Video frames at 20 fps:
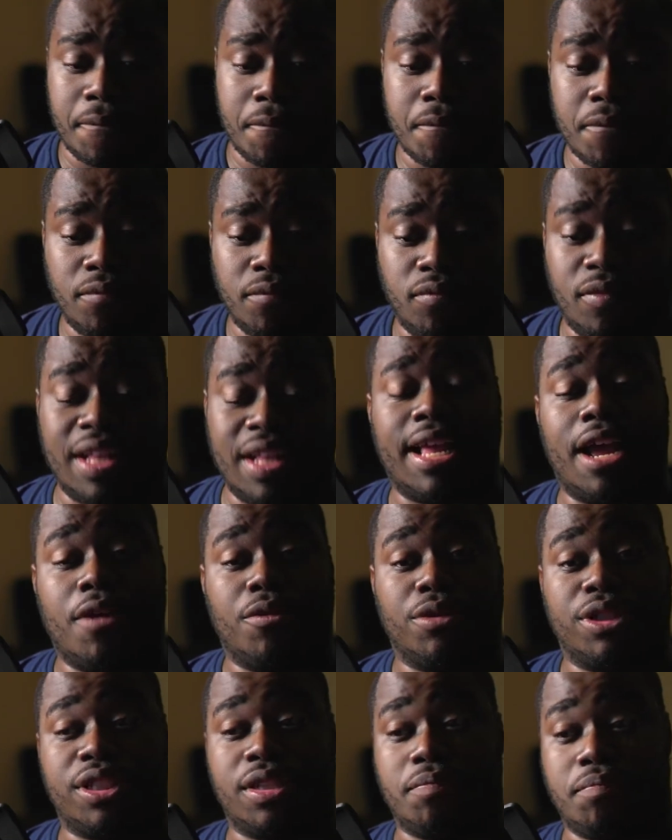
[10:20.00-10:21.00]
that that was
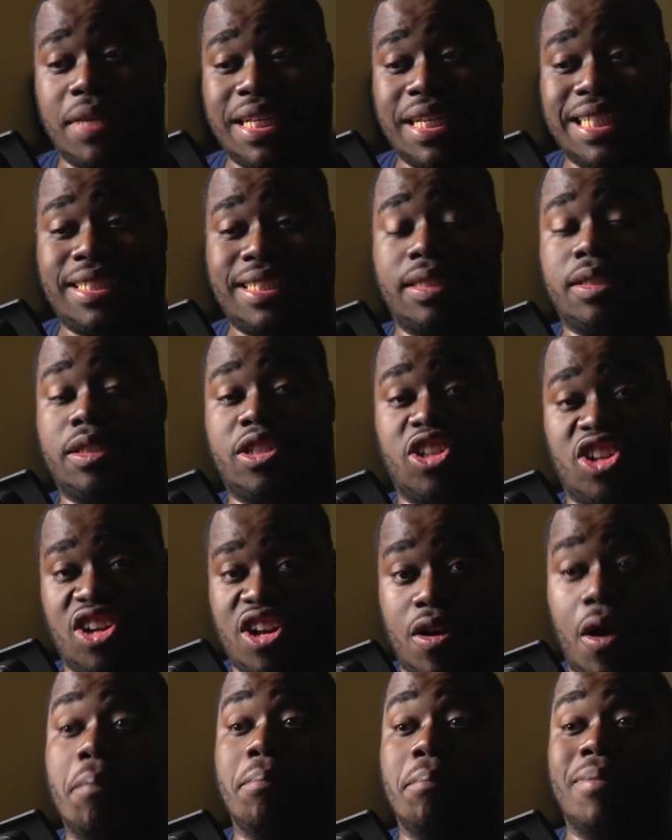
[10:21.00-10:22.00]
a
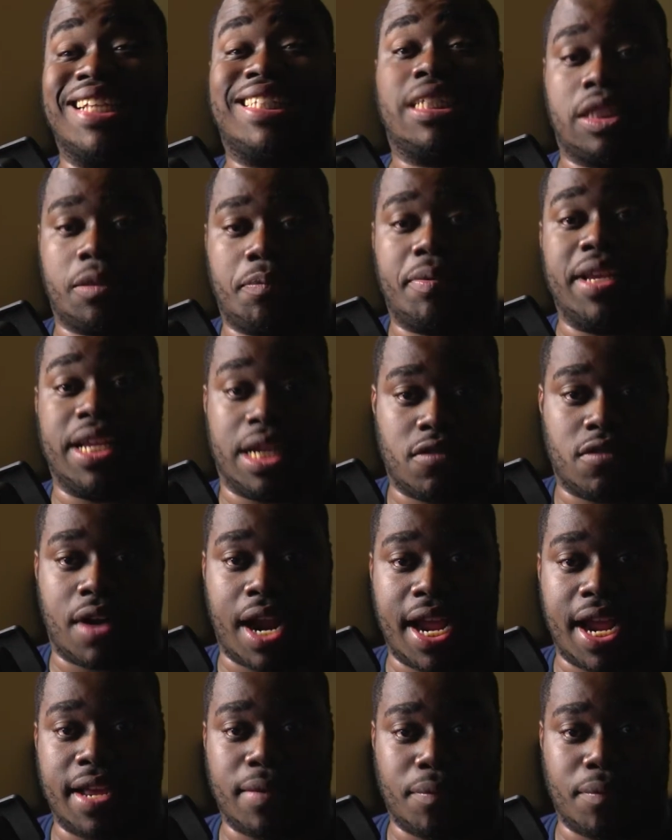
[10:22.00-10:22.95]
misspeak, right?